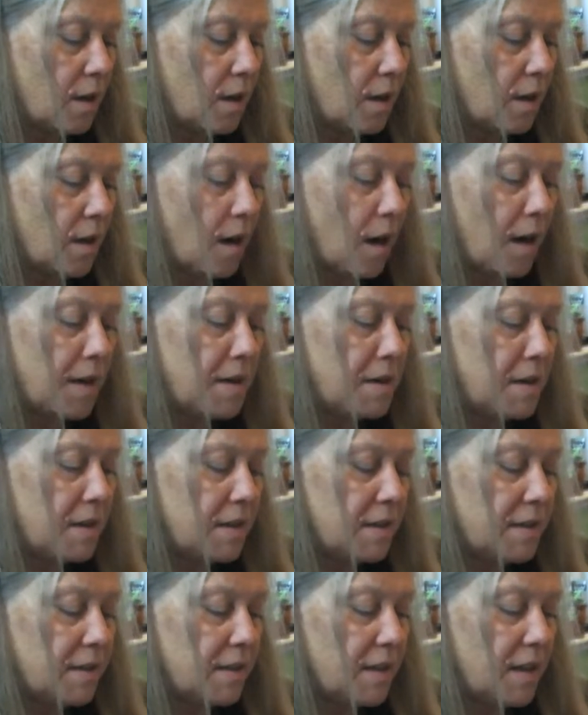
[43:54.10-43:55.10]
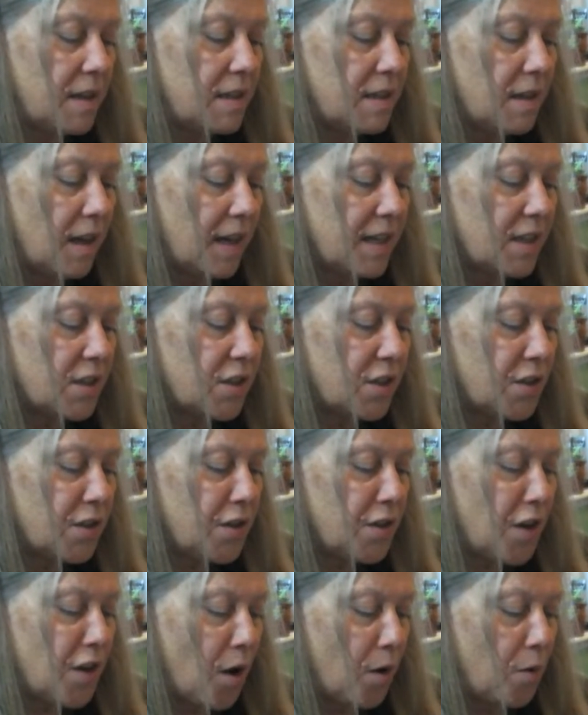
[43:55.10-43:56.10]
Kindness is like
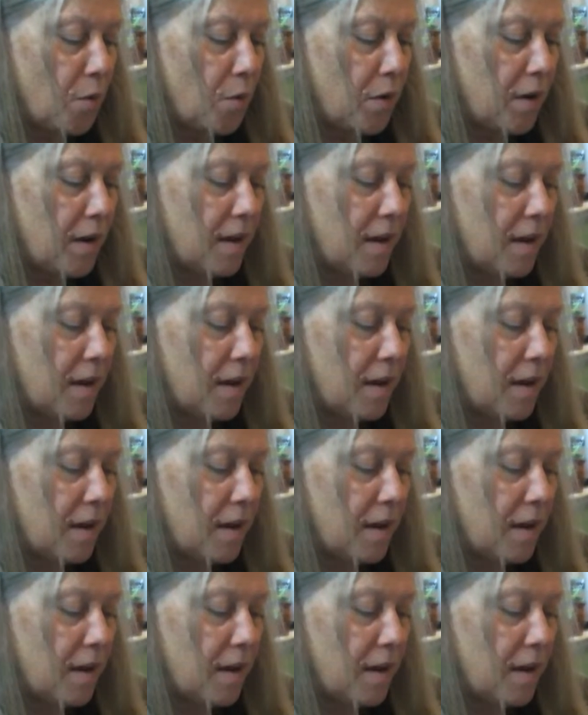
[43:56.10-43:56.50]
snow.